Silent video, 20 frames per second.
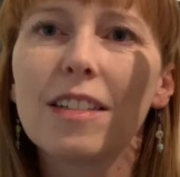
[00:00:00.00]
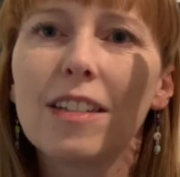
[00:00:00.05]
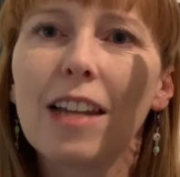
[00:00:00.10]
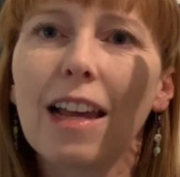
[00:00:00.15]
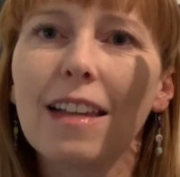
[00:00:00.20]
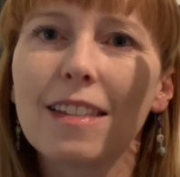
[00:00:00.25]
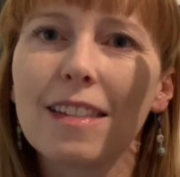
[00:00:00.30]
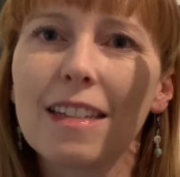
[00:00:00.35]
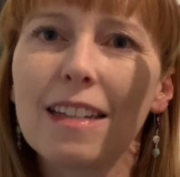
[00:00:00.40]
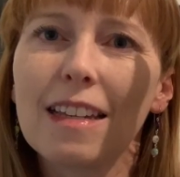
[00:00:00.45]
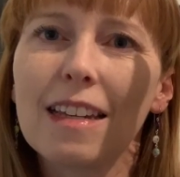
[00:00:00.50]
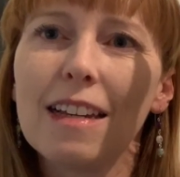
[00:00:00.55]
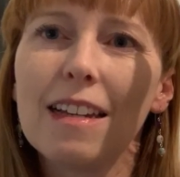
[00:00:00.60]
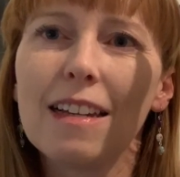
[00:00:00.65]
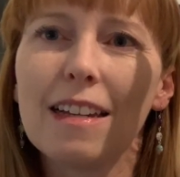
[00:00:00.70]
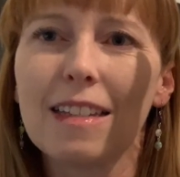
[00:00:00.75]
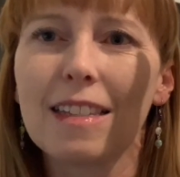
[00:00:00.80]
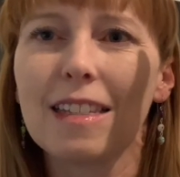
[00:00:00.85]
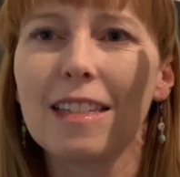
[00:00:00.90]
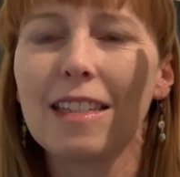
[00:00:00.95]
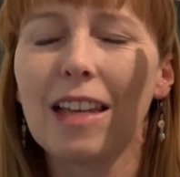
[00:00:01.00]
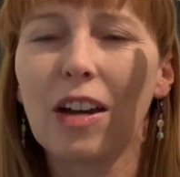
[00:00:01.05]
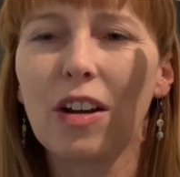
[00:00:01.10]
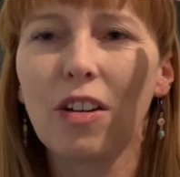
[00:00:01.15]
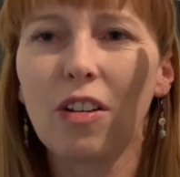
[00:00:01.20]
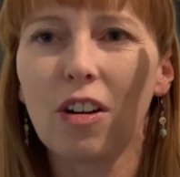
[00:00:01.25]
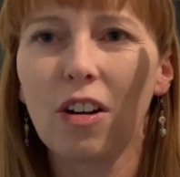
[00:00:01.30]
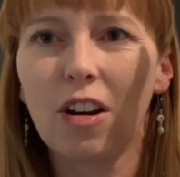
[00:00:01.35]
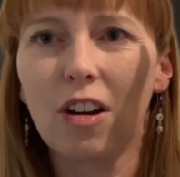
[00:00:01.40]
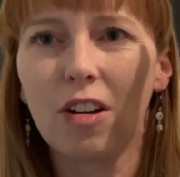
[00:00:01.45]
Jessica is a young
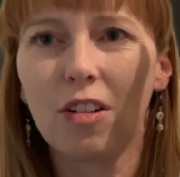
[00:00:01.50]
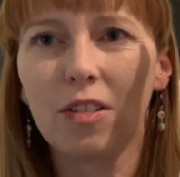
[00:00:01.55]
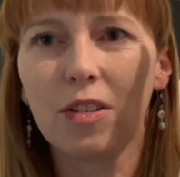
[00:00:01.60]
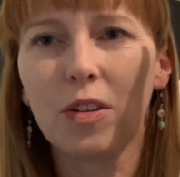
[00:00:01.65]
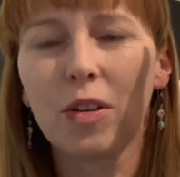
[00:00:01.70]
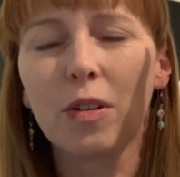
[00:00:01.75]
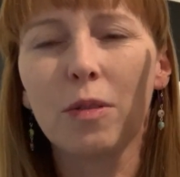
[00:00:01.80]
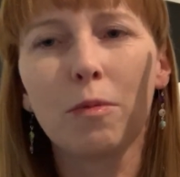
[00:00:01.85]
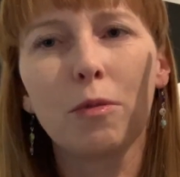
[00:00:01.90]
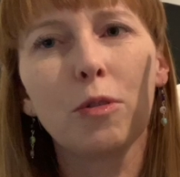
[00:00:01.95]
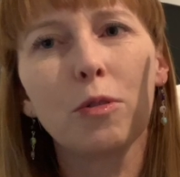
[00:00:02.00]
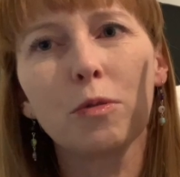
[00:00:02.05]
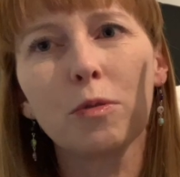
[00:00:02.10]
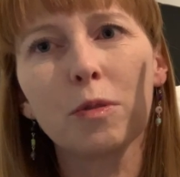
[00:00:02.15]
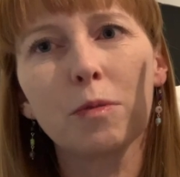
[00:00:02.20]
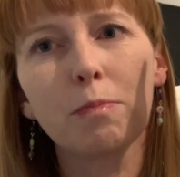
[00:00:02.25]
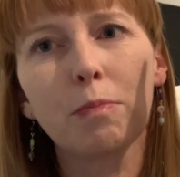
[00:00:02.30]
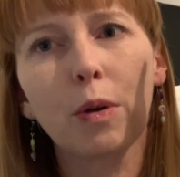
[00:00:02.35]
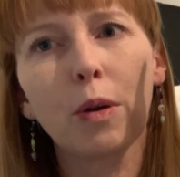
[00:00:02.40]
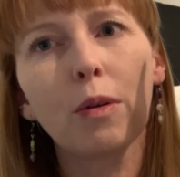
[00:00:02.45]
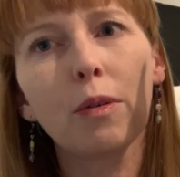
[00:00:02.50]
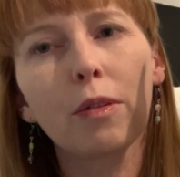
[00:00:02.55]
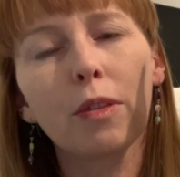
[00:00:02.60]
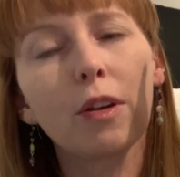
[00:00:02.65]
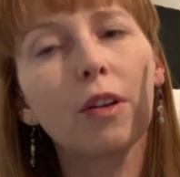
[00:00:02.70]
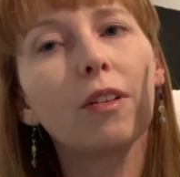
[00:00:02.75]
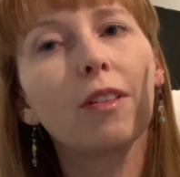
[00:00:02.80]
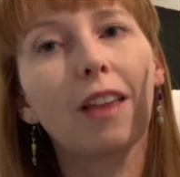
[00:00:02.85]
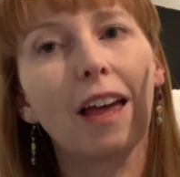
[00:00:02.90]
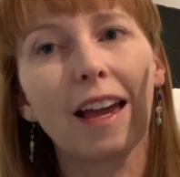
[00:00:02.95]
girl whose both
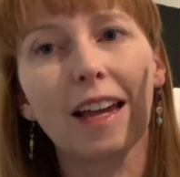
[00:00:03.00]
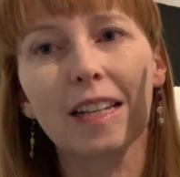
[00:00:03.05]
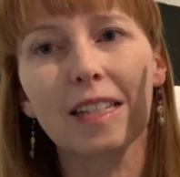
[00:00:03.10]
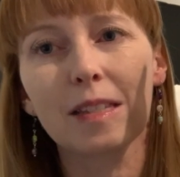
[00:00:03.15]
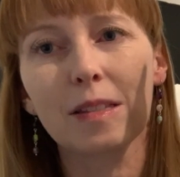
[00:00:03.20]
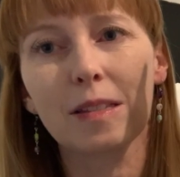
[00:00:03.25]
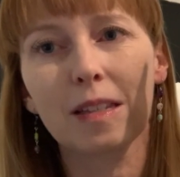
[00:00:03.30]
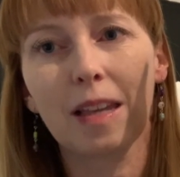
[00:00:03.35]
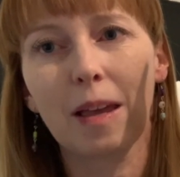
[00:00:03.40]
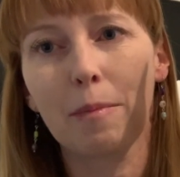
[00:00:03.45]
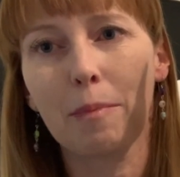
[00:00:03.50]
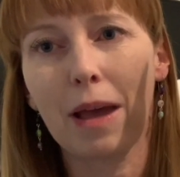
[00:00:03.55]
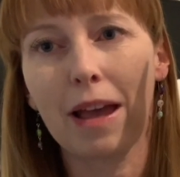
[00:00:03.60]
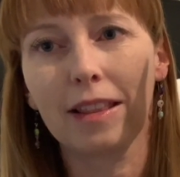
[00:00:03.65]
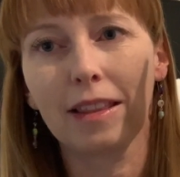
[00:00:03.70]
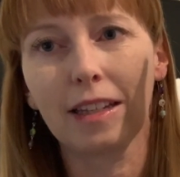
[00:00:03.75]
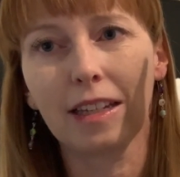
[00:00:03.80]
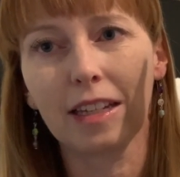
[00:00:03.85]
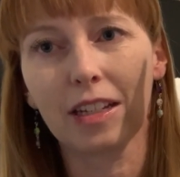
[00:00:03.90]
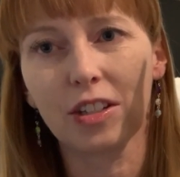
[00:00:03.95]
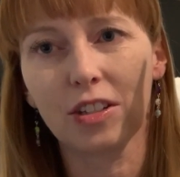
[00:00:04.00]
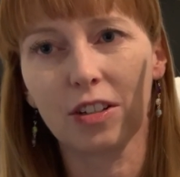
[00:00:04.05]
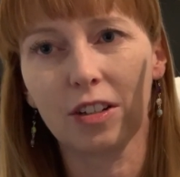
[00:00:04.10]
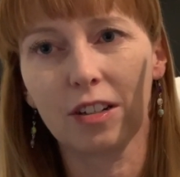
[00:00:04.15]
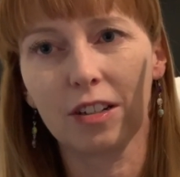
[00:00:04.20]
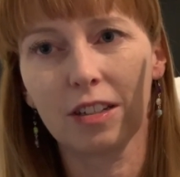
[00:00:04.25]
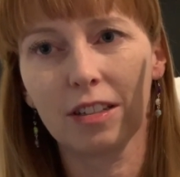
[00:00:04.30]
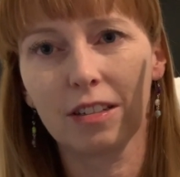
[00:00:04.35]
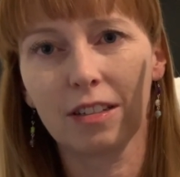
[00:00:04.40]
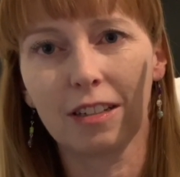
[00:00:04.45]
her legs get badly
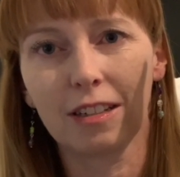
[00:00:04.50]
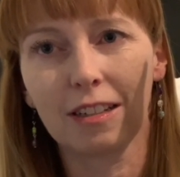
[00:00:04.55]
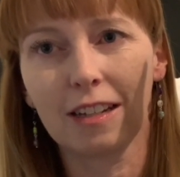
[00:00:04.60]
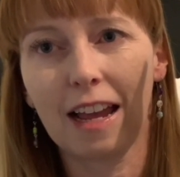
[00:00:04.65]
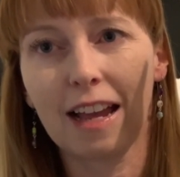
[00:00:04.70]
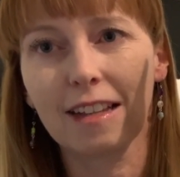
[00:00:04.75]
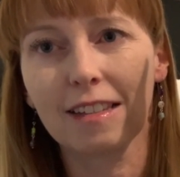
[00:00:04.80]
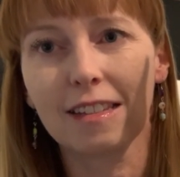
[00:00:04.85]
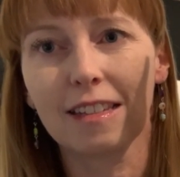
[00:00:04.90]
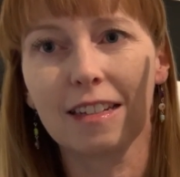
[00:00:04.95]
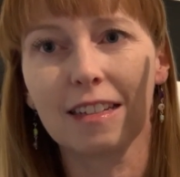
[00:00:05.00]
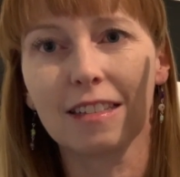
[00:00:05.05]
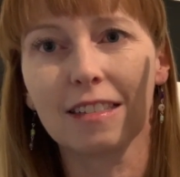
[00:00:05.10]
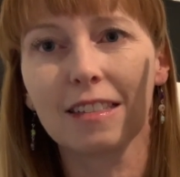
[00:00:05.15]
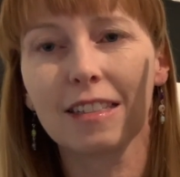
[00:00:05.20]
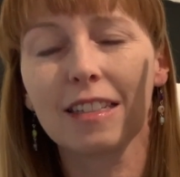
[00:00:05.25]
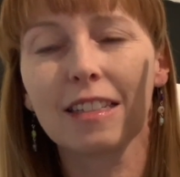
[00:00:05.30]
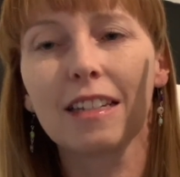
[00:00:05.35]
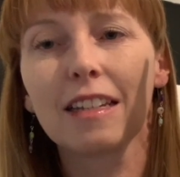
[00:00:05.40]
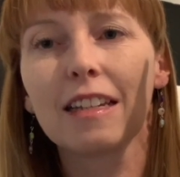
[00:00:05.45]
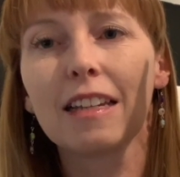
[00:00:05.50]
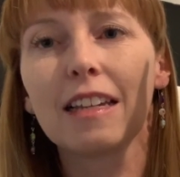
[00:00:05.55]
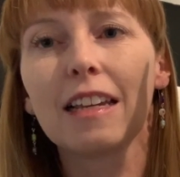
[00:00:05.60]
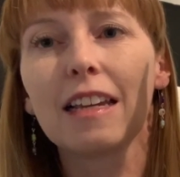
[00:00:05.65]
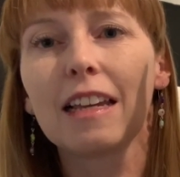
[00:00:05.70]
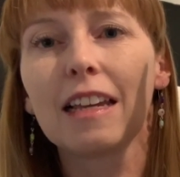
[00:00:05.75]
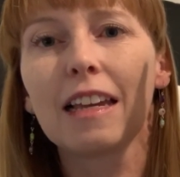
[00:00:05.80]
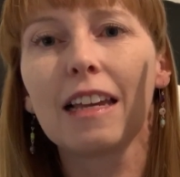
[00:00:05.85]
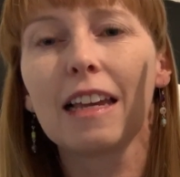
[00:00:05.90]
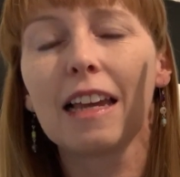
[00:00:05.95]
injured in an accident.
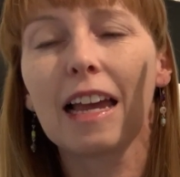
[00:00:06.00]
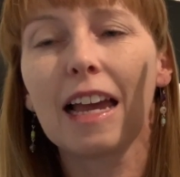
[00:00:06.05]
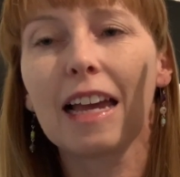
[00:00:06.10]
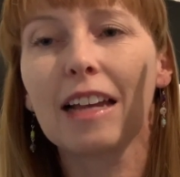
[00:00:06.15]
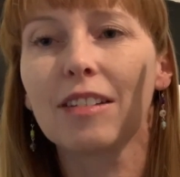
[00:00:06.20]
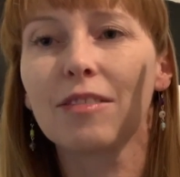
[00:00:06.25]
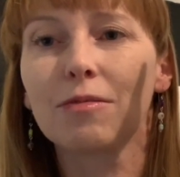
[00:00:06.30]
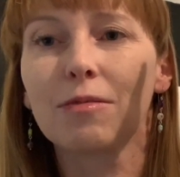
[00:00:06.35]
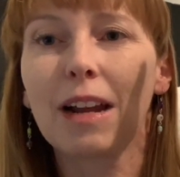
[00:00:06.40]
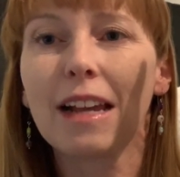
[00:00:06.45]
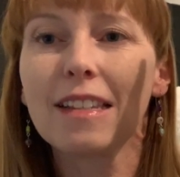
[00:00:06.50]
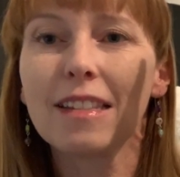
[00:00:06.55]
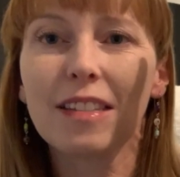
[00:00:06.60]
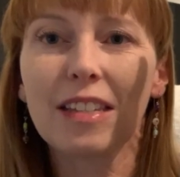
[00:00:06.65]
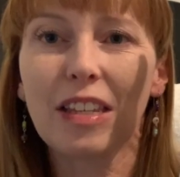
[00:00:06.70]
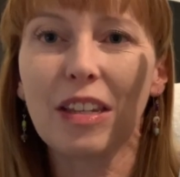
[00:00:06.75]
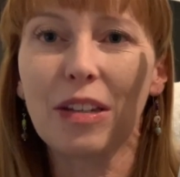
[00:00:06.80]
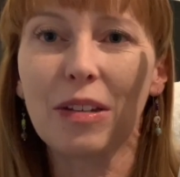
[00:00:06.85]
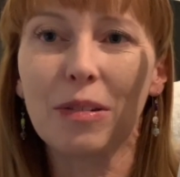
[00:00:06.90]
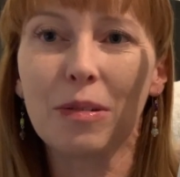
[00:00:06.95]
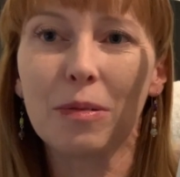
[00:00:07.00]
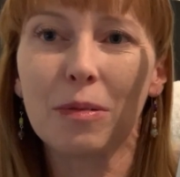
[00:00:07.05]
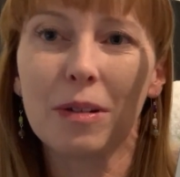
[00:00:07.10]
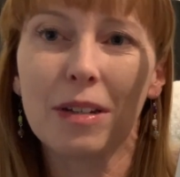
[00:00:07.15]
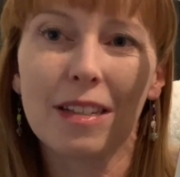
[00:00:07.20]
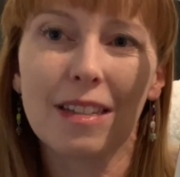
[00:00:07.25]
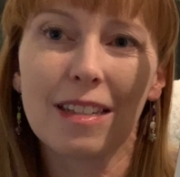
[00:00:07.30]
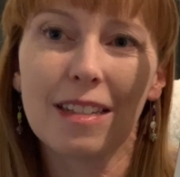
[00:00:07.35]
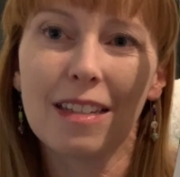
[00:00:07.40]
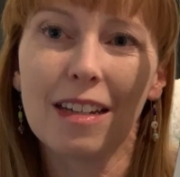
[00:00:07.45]
And Rescue
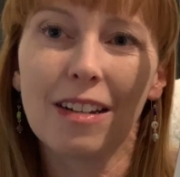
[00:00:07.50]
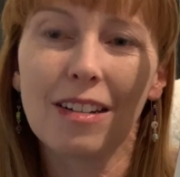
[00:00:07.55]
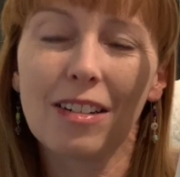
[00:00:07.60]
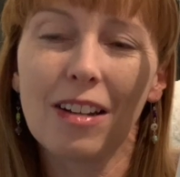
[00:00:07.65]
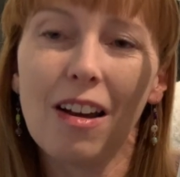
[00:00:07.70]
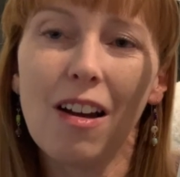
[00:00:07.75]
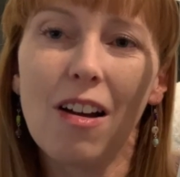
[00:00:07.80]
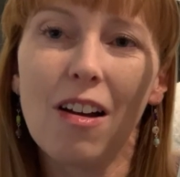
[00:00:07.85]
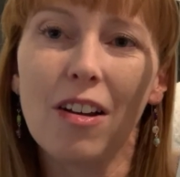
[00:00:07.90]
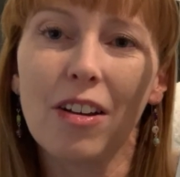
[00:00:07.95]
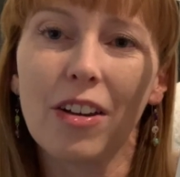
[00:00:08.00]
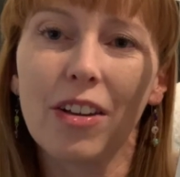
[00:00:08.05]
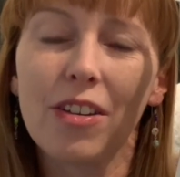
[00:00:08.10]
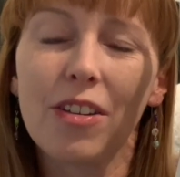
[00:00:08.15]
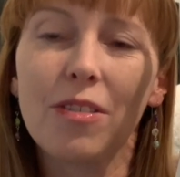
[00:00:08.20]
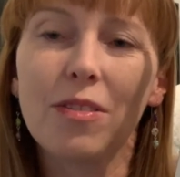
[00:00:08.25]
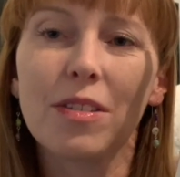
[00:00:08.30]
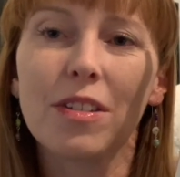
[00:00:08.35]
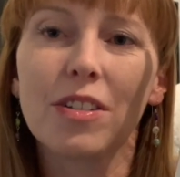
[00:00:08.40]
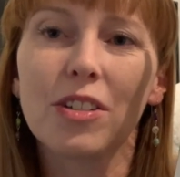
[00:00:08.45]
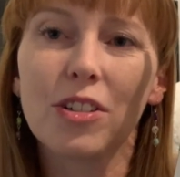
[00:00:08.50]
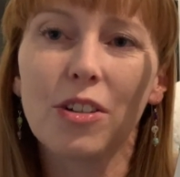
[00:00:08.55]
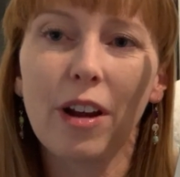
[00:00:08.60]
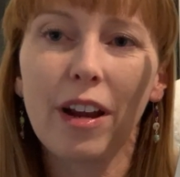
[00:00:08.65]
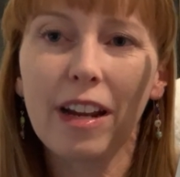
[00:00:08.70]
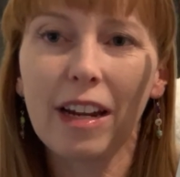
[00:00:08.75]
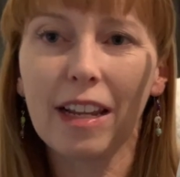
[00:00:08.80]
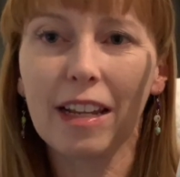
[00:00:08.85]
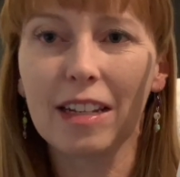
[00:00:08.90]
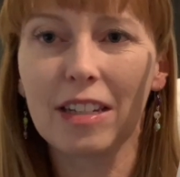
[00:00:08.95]
is a young dog who's in
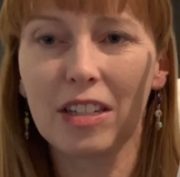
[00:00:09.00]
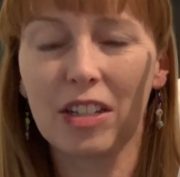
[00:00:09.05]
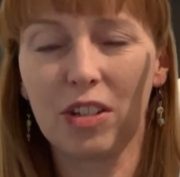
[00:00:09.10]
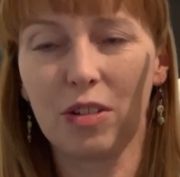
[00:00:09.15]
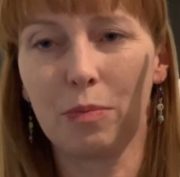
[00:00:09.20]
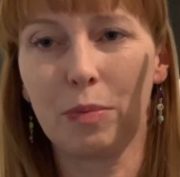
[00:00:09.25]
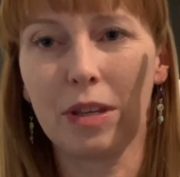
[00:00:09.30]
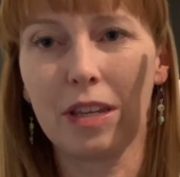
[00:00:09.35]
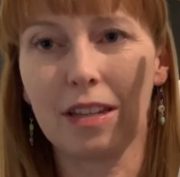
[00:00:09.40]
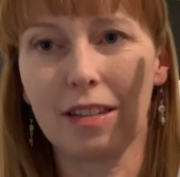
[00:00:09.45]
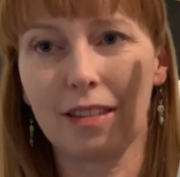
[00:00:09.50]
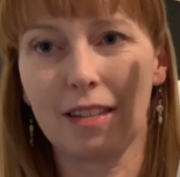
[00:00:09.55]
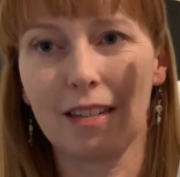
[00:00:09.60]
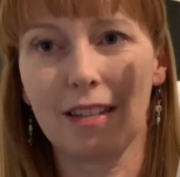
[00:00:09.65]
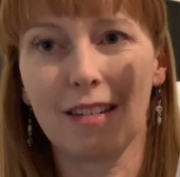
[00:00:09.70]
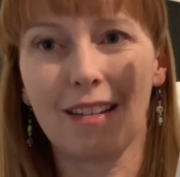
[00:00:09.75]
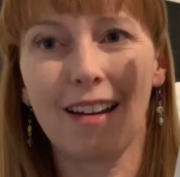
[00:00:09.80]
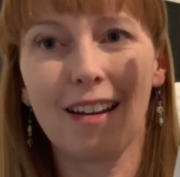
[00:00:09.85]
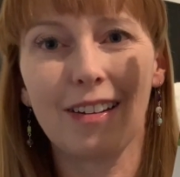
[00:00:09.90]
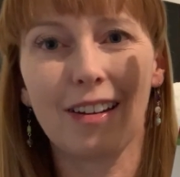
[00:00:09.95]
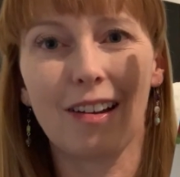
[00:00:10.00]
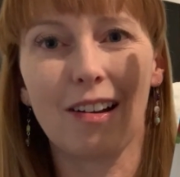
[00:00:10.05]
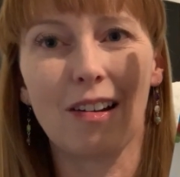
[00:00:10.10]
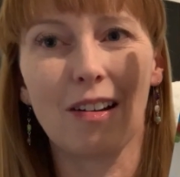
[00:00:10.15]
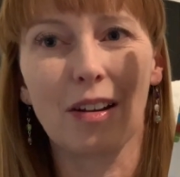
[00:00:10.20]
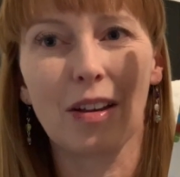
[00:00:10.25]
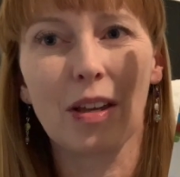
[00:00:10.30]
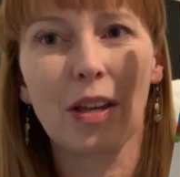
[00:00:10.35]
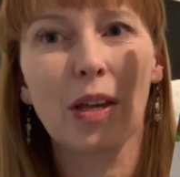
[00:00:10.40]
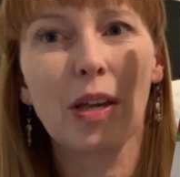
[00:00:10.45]
training to be a seeing eye dog,